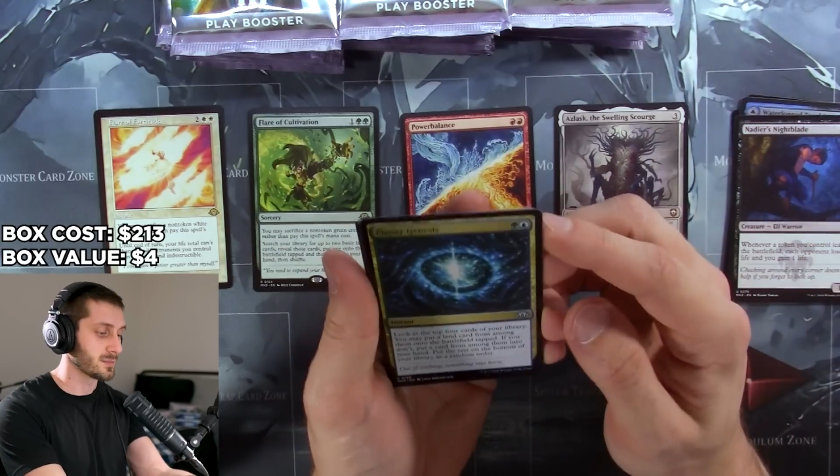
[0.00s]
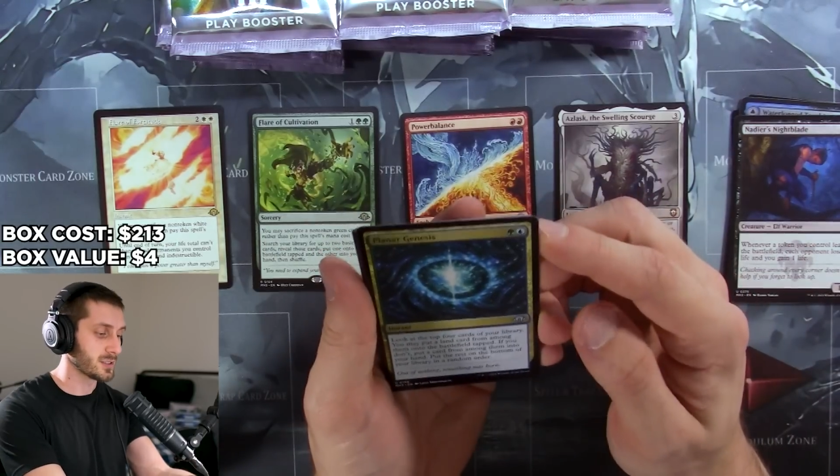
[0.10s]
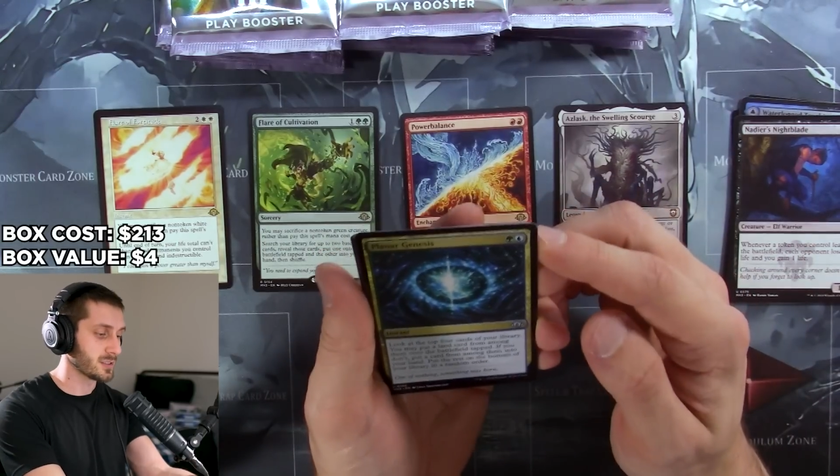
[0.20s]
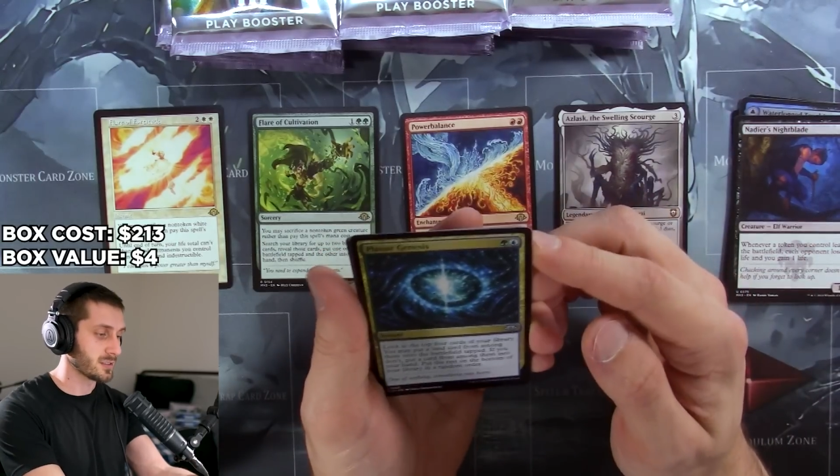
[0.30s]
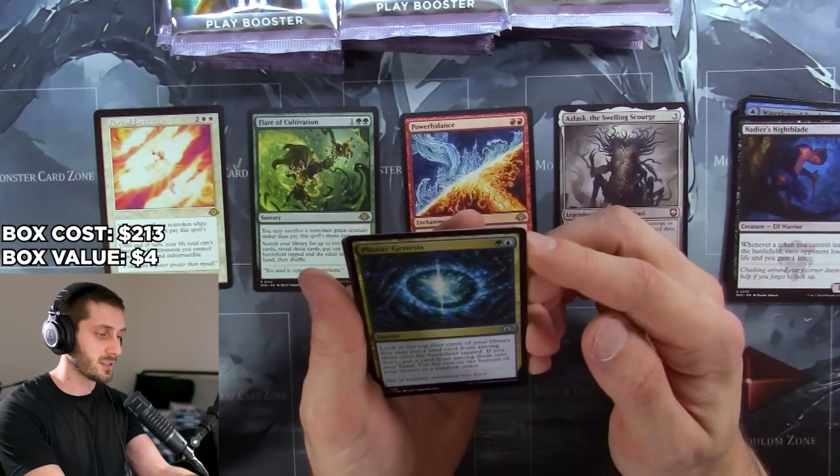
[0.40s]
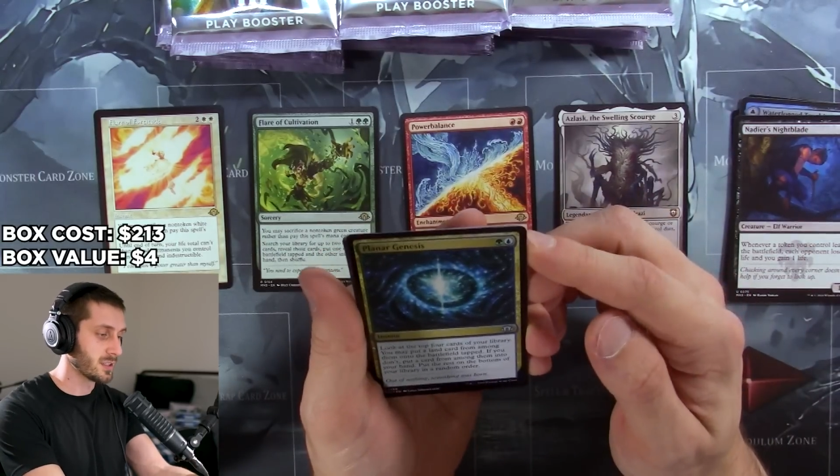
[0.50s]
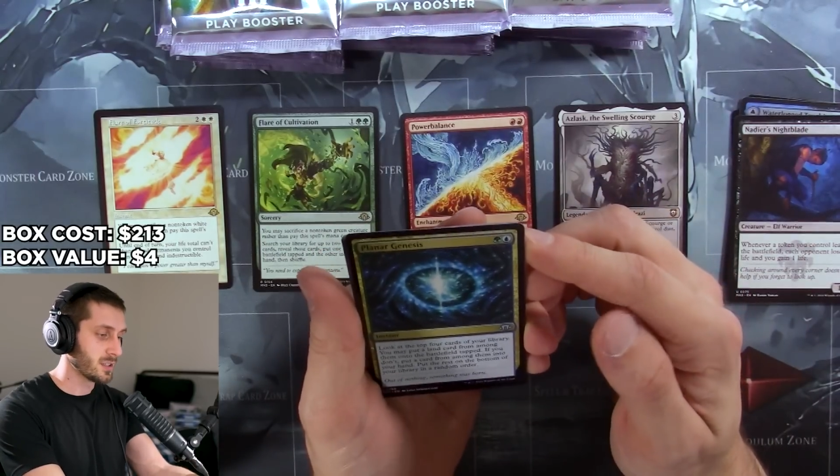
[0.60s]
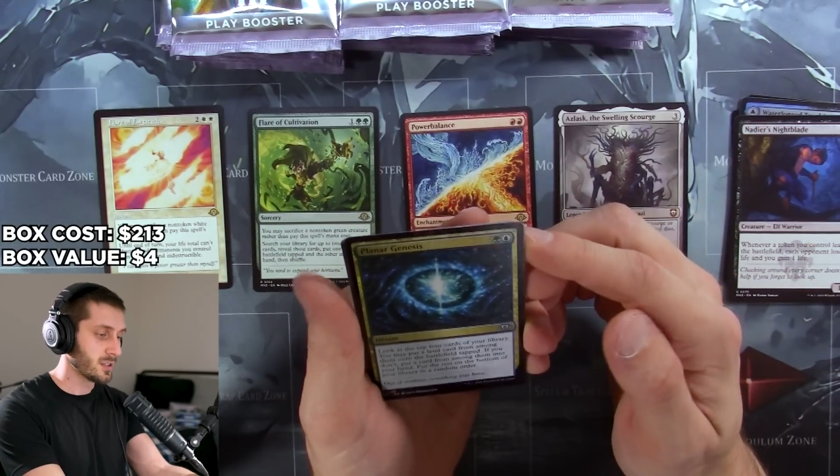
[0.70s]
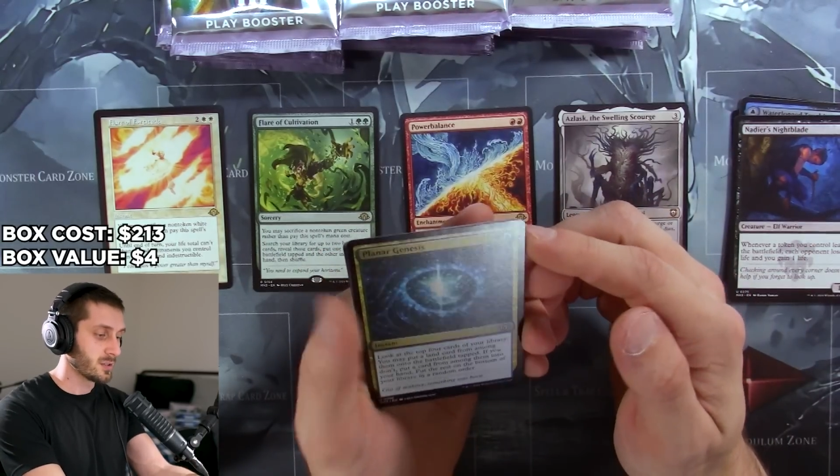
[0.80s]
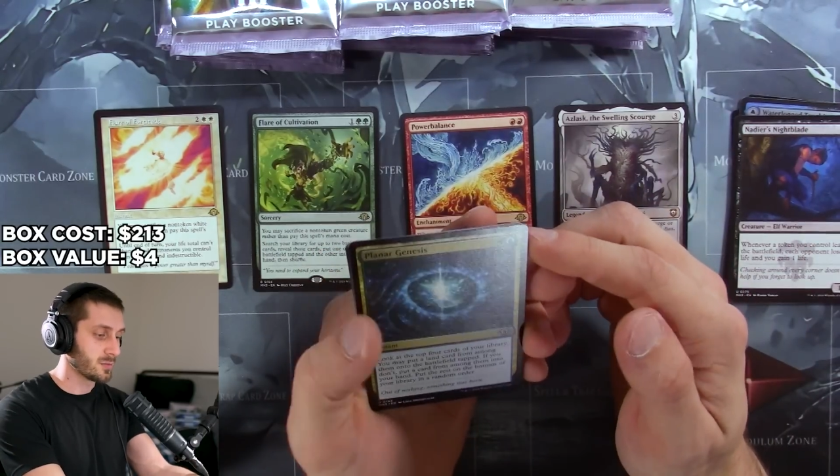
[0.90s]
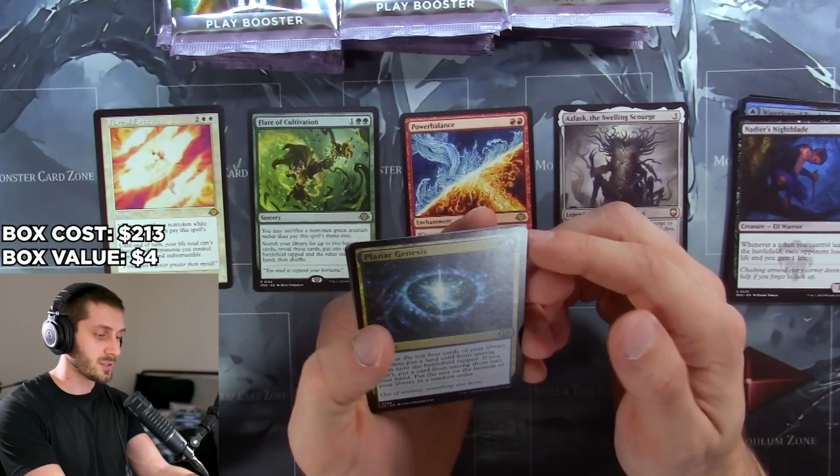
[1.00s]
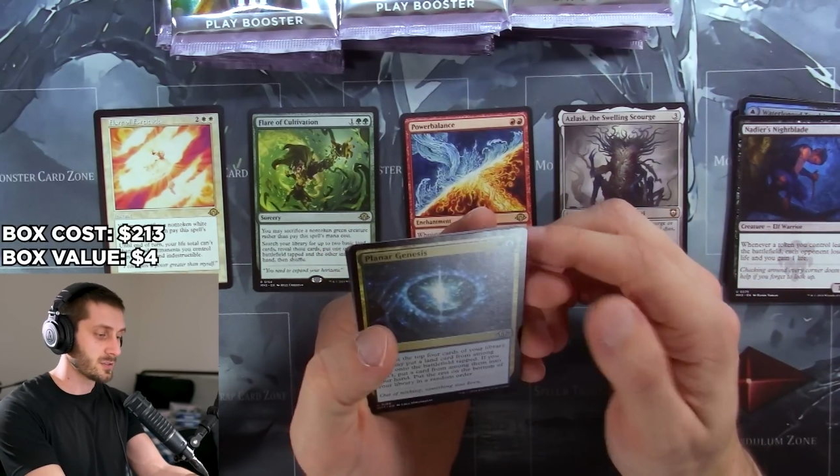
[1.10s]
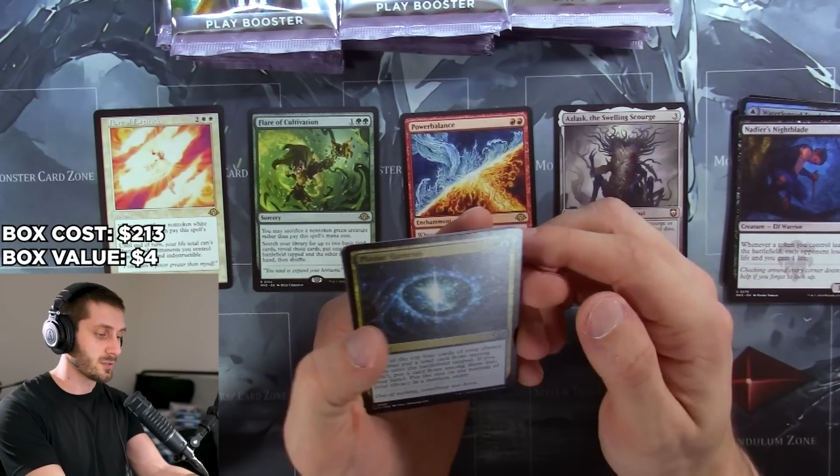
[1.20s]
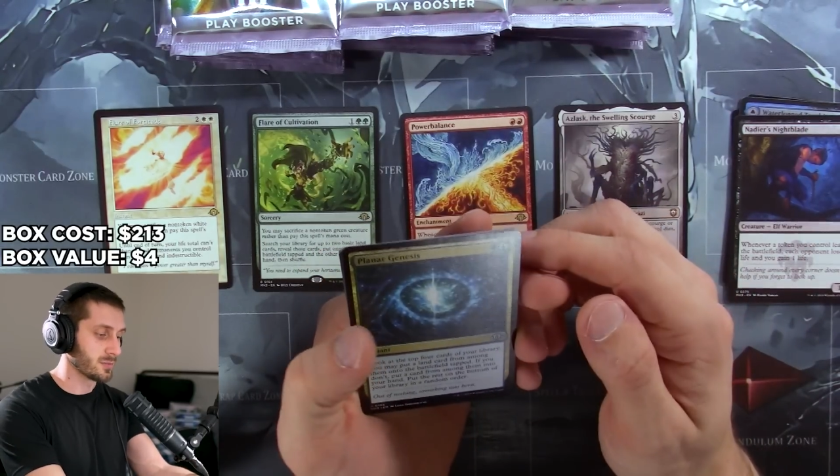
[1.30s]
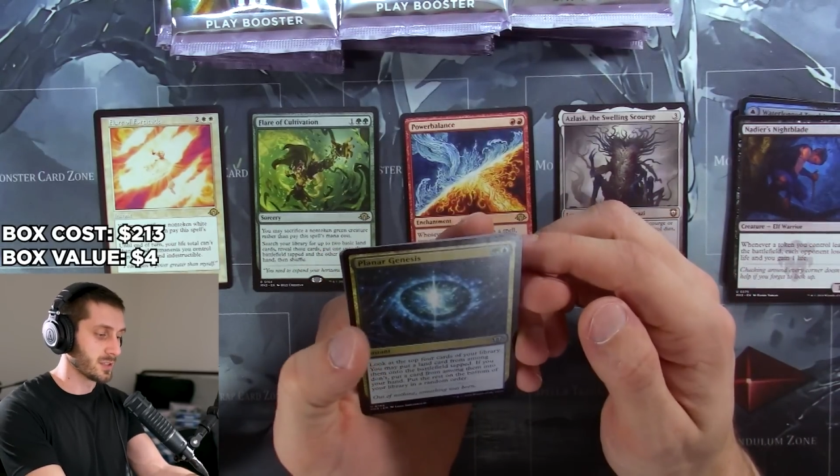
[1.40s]
I'm just like, what's
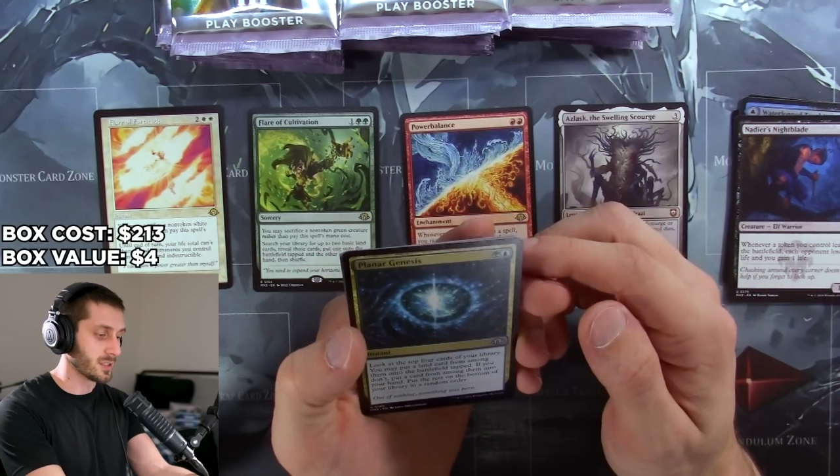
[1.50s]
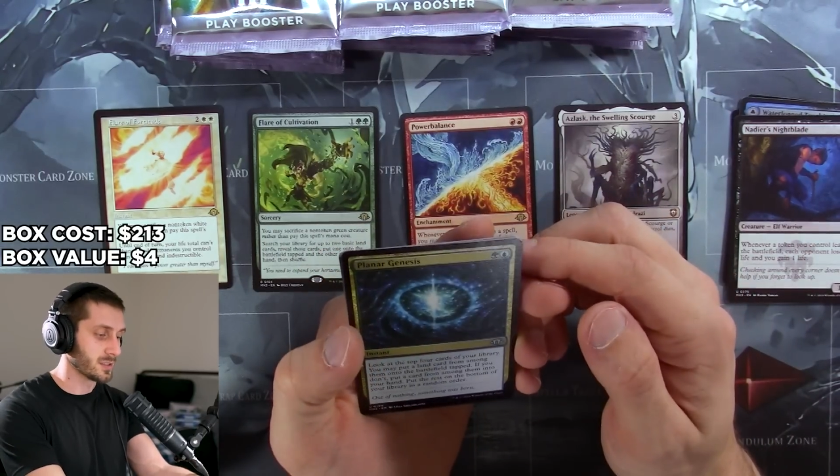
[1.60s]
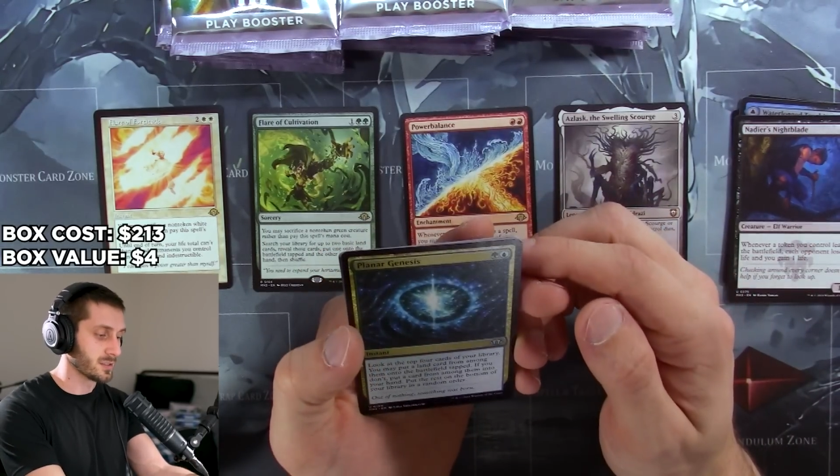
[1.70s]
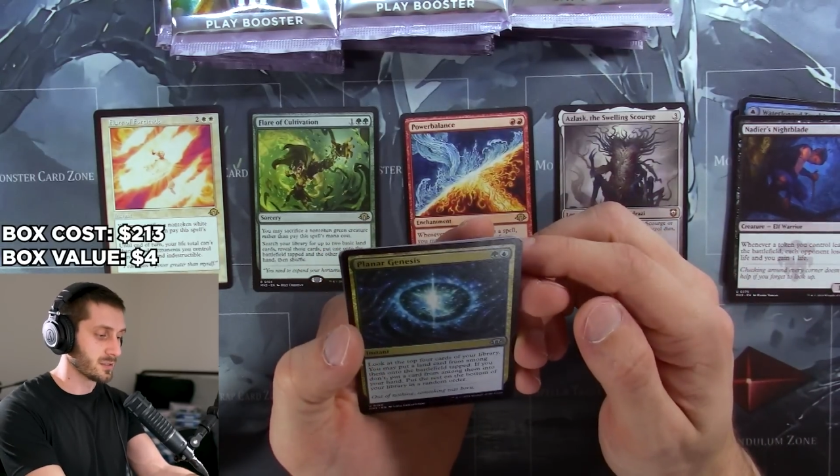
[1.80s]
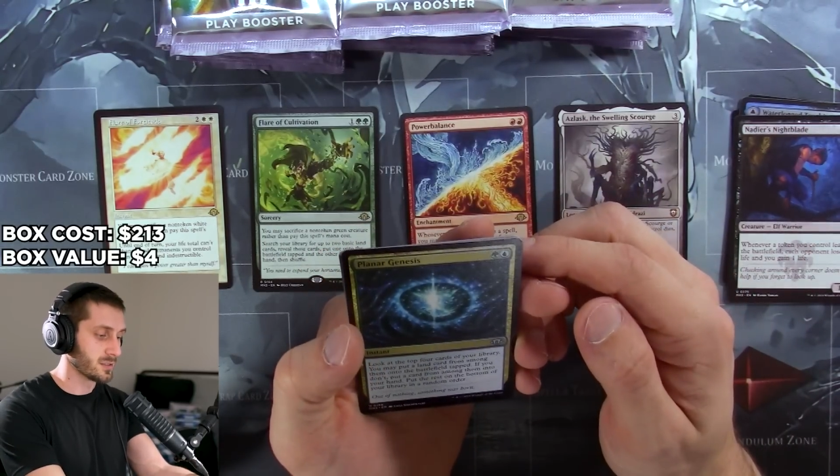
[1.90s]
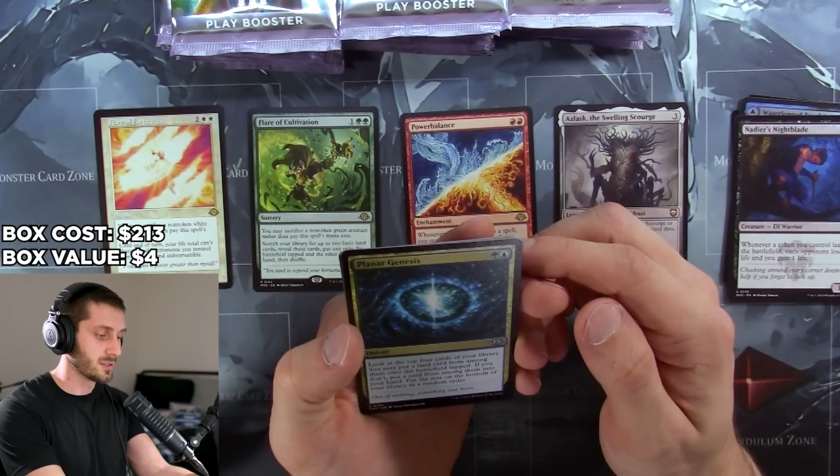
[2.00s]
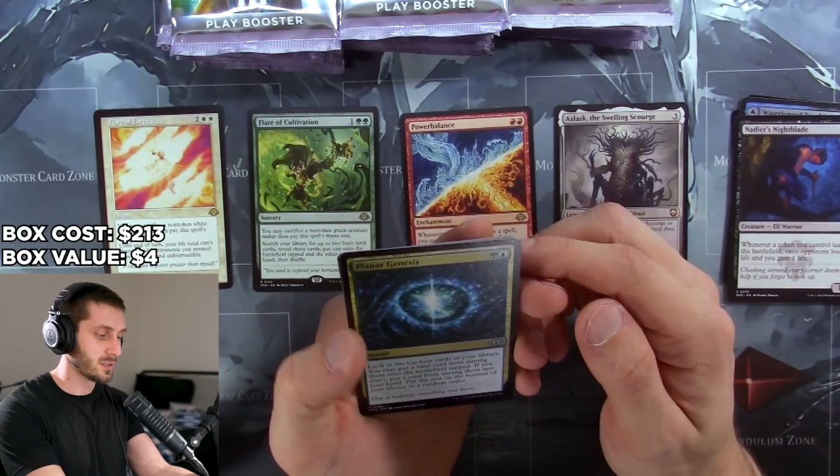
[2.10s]
going on here?